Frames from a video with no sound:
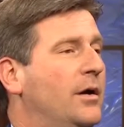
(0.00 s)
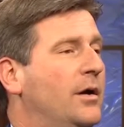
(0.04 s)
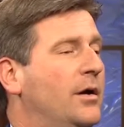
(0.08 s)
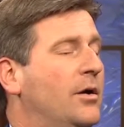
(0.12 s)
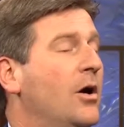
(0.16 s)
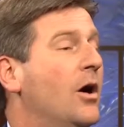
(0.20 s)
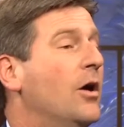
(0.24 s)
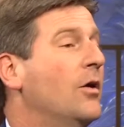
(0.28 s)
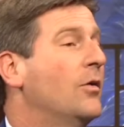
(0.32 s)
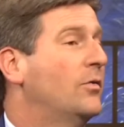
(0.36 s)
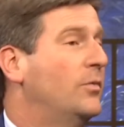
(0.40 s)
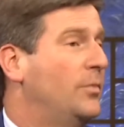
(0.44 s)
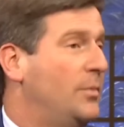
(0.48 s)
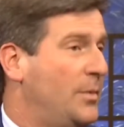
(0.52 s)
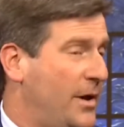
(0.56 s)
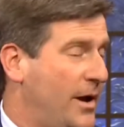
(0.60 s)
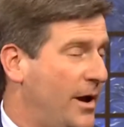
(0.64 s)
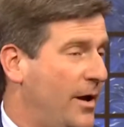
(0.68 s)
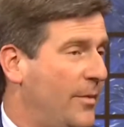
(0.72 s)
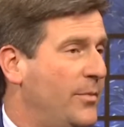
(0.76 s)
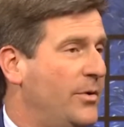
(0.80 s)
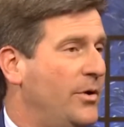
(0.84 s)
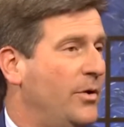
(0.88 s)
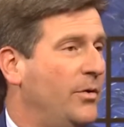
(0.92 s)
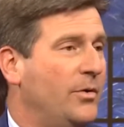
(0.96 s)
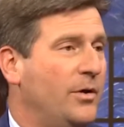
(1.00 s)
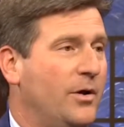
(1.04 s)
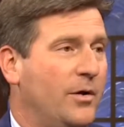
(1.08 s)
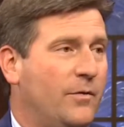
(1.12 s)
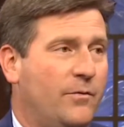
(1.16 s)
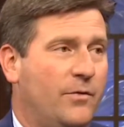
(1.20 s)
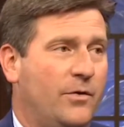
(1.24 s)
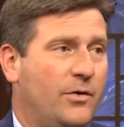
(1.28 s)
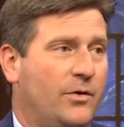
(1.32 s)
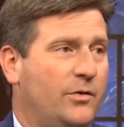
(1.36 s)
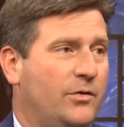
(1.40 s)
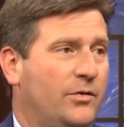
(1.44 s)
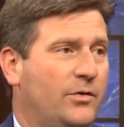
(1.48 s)
Congressman Gabrielle
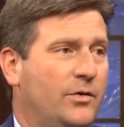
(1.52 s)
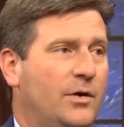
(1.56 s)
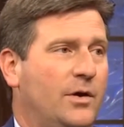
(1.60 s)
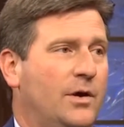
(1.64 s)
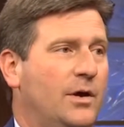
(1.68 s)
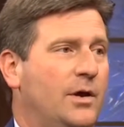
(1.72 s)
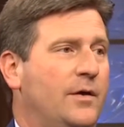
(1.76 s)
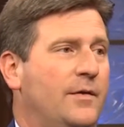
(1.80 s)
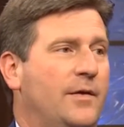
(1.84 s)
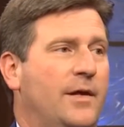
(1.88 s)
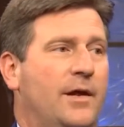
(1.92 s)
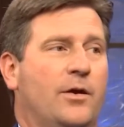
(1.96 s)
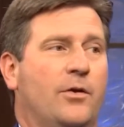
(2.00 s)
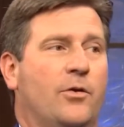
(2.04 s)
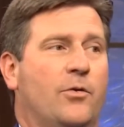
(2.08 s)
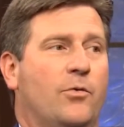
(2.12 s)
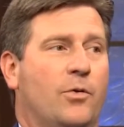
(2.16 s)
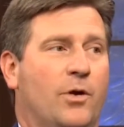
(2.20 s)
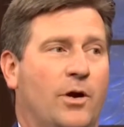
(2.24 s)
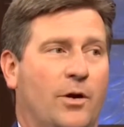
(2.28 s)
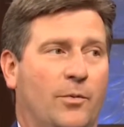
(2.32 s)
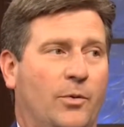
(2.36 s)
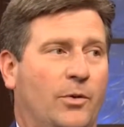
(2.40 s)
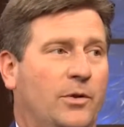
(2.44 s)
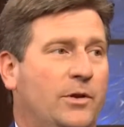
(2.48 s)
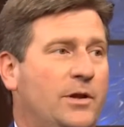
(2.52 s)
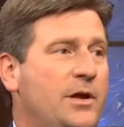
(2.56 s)
Giffords, that incredible